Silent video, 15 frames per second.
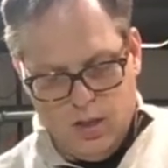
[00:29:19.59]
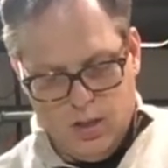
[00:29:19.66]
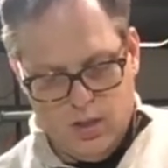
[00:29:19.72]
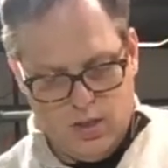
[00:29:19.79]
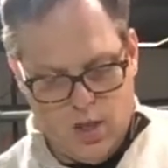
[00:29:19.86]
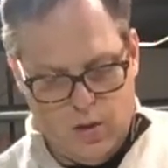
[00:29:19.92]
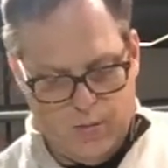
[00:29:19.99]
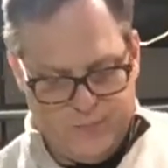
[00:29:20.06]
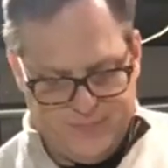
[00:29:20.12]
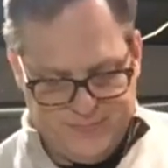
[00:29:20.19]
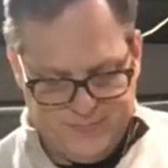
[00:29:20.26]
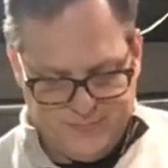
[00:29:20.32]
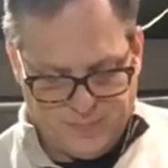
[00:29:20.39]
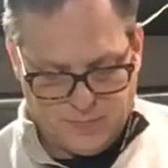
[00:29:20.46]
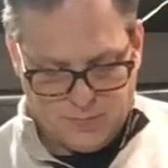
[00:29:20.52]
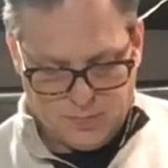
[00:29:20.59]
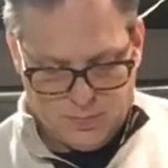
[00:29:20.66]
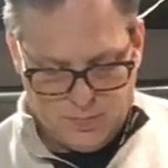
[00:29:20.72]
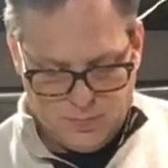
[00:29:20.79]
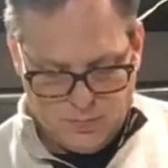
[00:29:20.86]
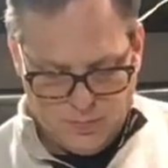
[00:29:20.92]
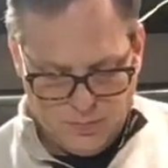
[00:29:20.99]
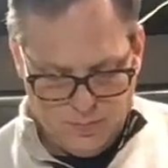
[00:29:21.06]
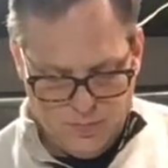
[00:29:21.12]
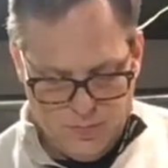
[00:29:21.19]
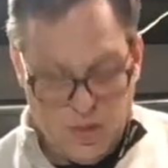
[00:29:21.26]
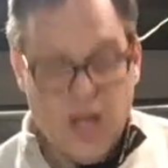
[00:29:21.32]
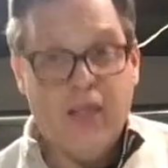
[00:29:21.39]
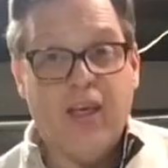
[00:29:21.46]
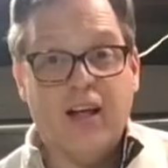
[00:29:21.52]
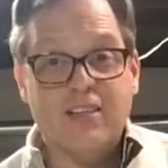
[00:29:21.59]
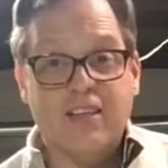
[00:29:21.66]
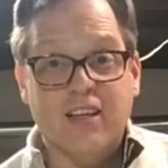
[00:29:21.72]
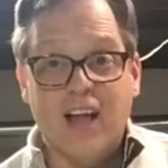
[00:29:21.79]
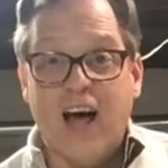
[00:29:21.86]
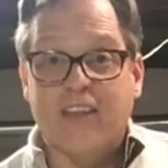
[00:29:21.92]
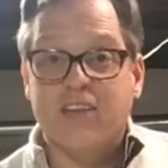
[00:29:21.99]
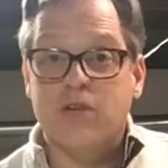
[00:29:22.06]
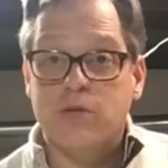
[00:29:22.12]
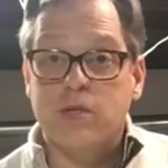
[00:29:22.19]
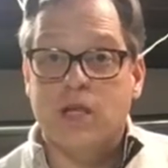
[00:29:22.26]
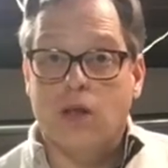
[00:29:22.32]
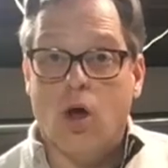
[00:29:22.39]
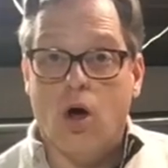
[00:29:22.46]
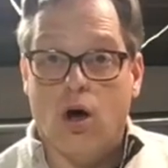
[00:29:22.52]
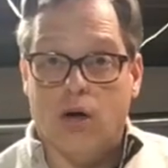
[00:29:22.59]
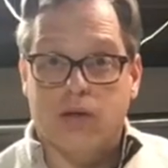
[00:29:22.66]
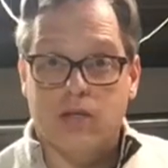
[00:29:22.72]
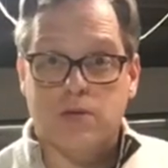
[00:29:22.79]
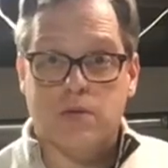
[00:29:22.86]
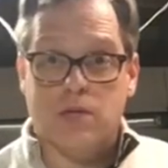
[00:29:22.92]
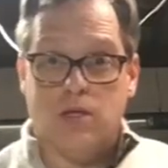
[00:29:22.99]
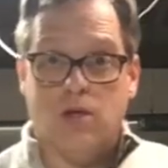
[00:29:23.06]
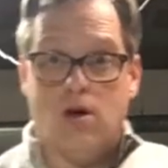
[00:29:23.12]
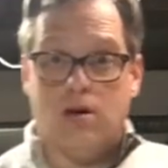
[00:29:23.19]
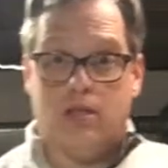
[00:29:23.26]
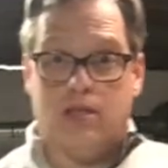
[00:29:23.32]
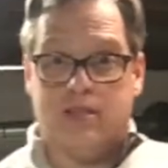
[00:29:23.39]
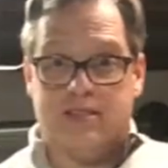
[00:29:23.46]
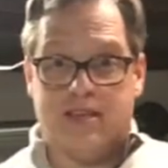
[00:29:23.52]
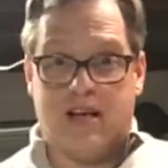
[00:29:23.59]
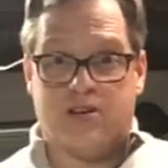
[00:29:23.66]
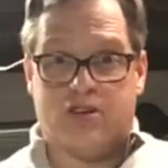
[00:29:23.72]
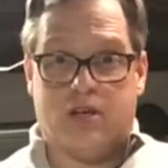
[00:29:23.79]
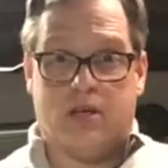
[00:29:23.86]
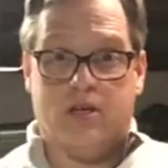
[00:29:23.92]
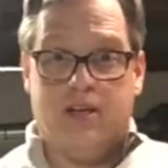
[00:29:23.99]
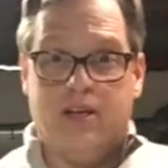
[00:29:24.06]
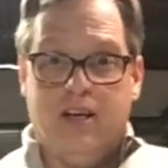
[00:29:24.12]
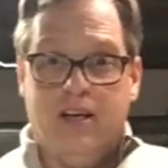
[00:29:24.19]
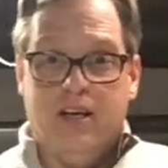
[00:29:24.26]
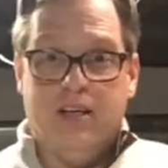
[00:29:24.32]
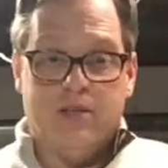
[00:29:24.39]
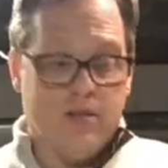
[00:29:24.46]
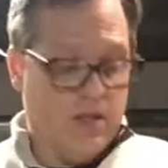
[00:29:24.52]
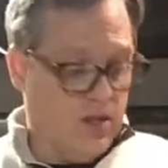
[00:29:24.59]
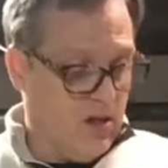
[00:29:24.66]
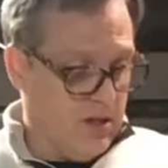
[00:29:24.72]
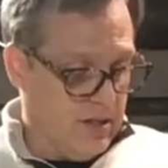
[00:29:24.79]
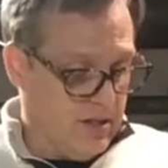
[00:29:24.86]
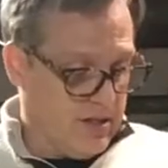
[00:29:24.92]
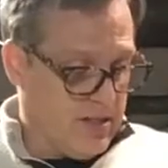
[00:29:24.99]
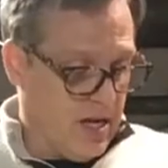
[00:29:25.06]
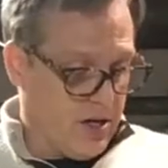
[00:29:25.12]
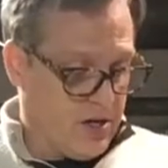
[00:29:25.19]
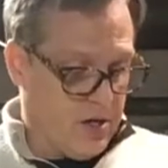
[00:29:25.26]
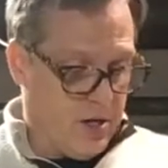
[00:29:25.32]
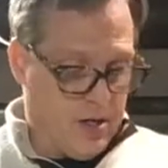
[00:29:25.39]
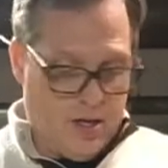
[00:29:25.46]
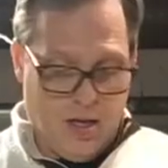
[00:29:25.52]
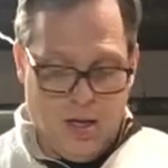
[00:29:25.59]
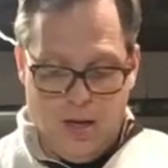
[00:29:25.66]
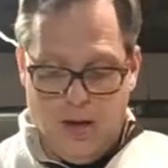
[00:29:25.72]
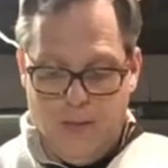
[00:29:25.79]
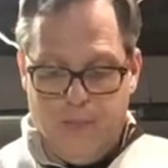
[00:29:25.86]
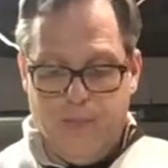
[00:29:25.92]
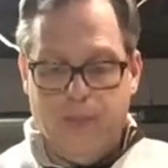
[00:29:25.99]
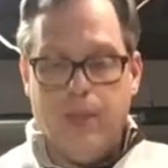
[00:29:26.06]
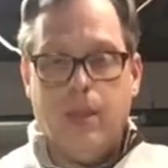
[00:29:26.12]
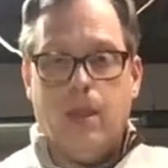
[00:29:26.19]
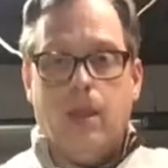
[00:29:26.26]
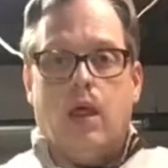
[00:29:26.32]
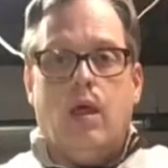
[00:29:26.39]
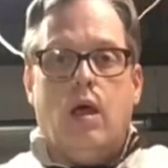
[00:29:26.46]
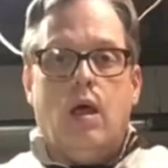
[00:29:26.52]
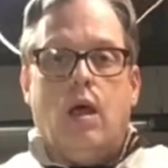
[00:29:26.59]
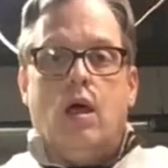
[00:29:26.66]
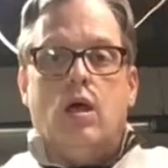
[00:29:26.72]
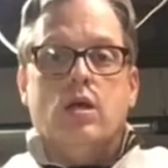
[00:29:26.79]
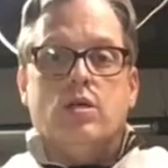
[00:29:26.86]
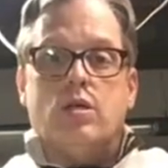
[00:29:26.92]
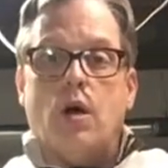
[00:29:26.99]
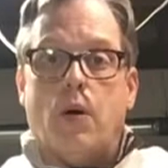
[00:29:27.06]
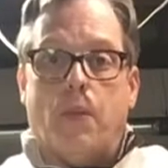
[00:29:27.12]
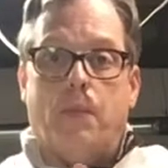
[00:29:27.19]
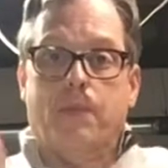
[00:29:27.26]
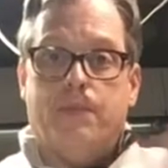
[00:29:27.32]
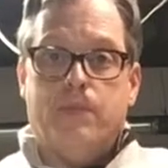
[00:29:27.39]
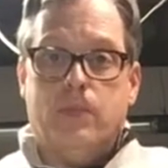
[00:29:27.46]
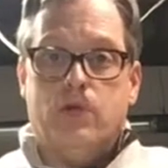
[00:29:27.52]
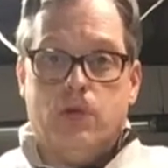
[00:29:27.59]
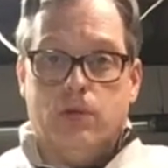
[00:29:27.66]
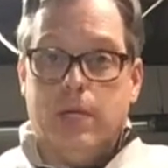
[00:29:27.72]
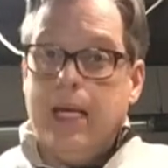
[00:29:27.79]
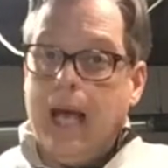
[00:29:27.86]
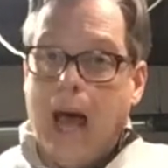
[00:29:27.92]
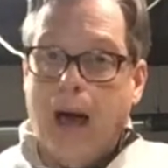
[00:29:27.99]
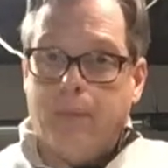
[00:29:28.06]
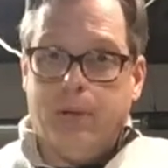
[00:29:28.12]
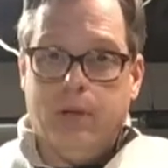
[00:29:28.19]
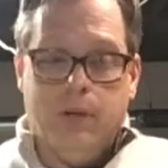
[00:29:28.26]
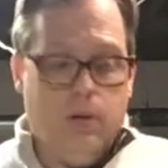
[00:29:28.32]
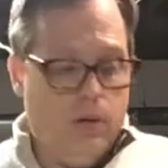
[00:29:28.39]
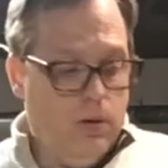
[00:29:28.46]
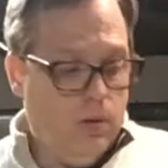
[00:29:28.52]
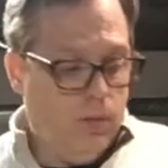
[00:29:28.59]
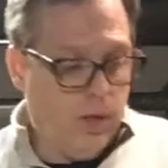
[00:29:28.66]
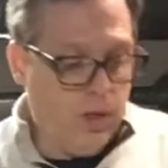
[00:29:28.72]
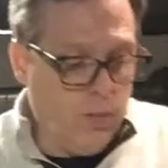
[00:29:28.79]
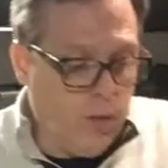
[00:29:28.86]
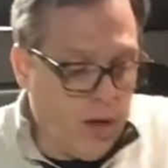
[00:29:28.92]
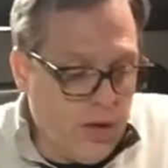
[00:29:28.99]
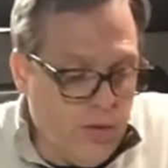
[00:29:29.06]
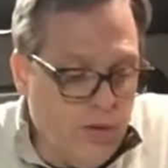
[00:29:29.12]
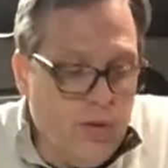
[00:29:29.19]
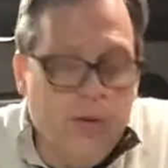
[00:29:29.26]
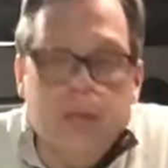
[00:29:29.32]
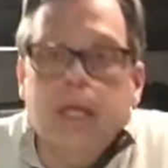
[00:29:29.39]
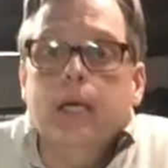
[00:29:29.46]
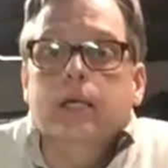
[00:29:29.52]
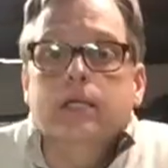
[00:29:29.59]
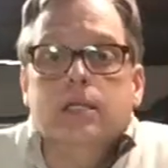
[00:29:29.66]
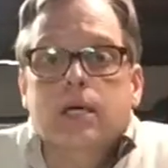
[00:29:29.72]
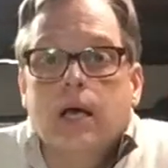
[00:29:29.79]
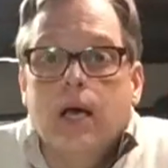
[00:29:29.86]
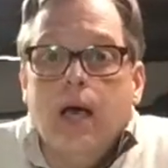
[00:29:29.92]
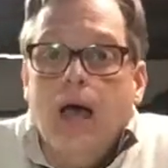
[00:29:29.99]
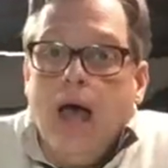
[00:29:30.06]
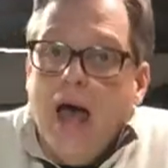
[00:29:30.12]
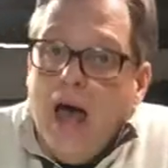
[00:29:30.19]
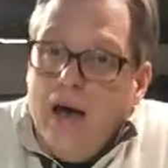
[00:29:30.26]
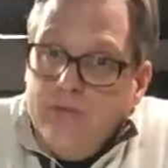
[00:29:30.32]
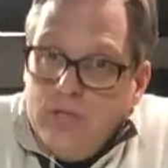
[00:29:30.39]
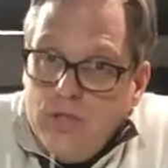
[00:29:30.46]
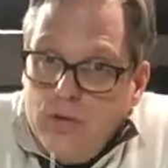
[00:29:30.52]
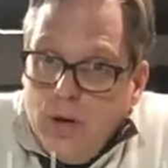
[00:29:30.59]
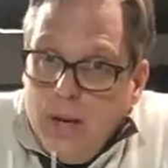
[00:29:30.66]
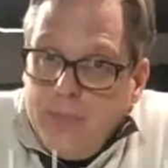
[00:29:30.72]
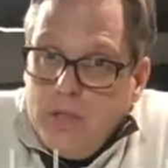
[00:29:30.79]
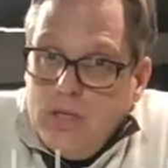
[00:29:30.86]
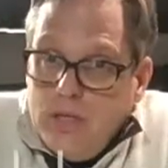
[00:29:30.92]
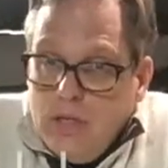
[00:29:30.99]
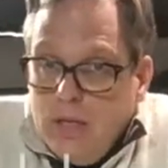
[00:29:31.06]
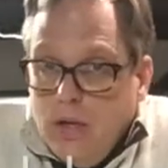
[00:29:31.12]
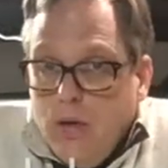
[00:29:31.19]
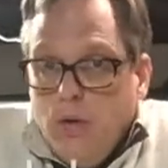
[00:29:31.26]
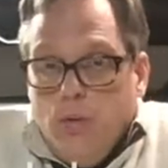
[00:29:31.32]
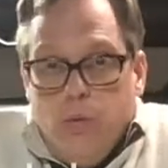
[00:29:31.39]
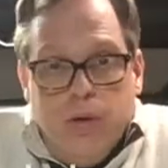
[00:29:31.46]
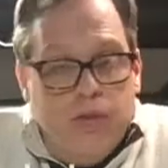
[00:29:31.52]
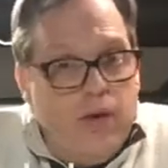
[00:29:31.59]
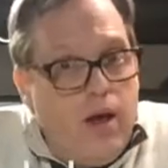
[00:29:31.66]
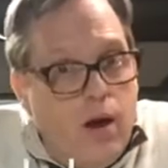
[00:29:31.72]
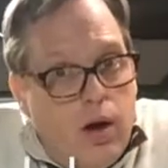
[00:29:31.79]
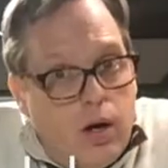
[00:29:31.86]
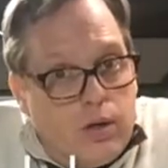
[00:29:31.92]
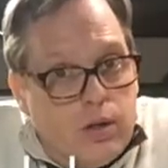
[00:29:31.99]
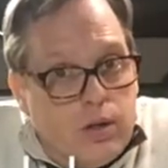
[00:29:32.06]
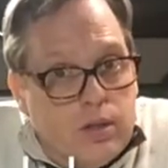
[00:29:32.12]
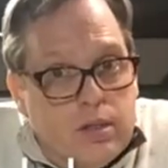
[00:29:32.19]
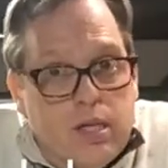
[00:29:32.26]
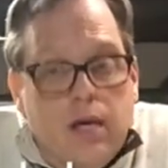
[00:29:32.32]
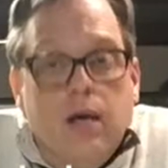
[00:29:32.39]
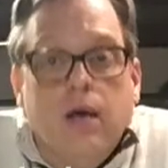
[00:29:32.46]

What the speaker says: So that's a lot. This was a long little section. This is a long little section. So to recap, what you want to do is have a script with characters.